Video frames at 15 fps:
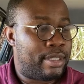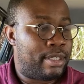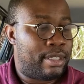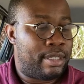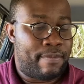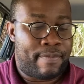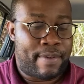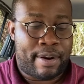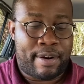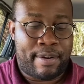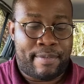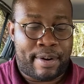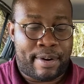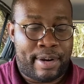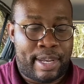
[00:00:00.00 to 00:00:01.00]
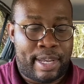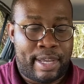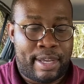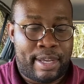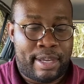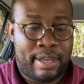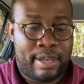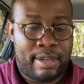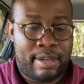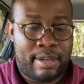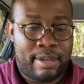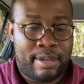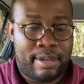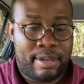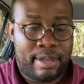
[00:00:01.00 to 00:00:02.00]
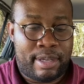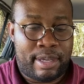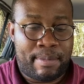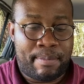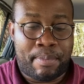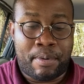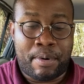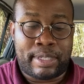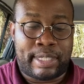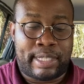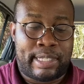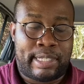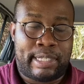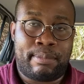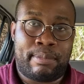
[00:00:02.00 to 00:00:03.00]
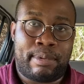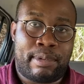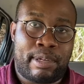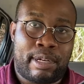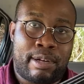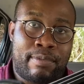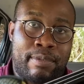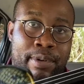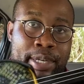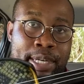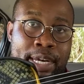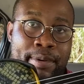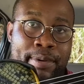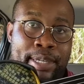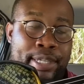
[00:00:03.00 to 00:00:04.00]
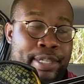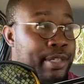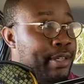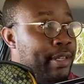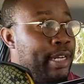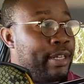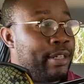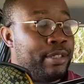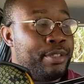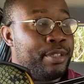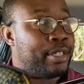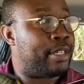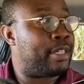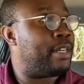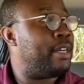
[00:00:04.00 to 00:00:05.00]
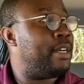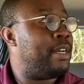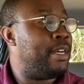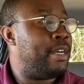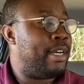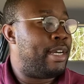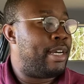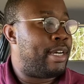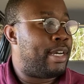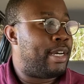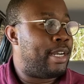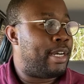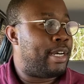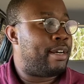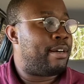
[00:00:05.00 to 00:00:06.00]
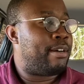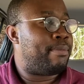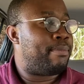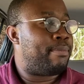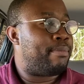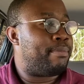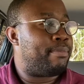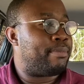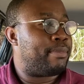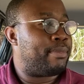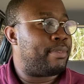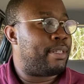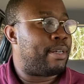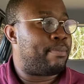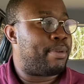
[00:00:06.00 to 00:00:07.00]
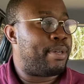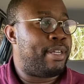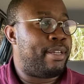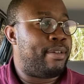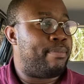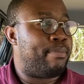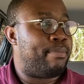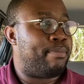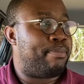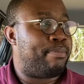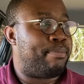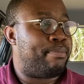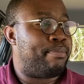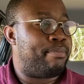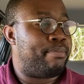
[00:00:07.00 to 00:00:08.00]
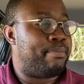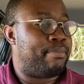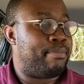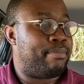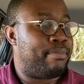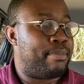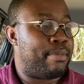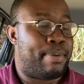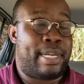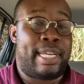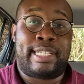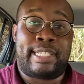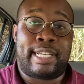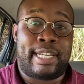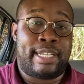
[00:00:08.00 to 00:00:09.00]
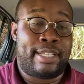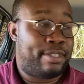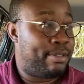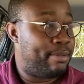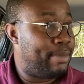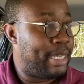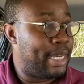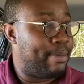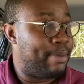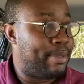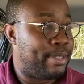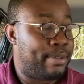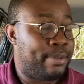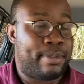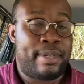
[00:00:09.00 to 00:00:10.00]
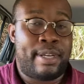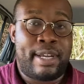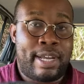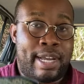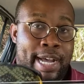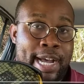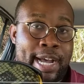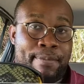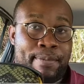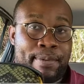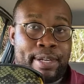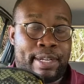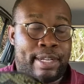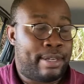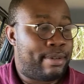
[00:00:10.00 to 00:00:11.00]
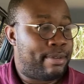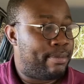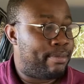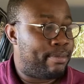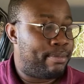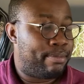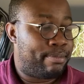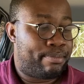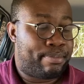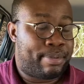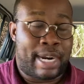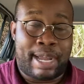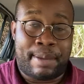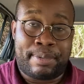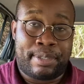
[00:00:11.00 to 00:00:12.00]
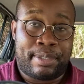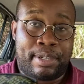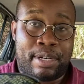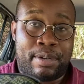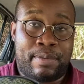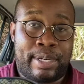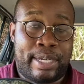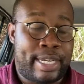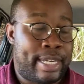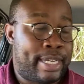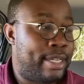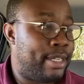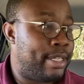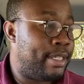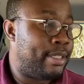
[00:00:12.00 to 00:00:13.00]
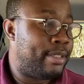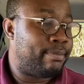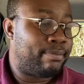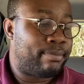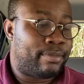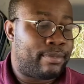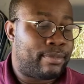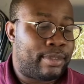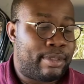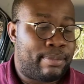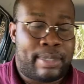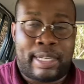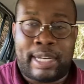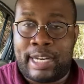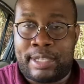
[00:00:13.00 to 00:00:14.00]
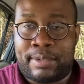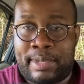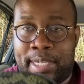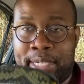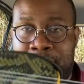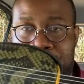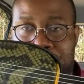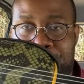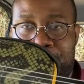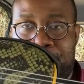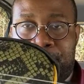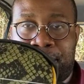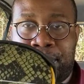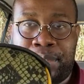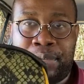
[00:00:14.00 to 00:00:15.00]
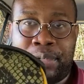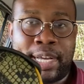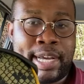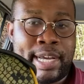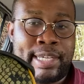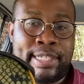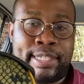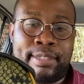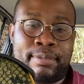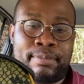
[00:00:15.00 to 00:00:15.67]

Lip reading: A very important symbol of Okinawan history and culture, and I'm pretty excited to be able to have one and perhaps learn it one day. But I just wanted to share this with you guys.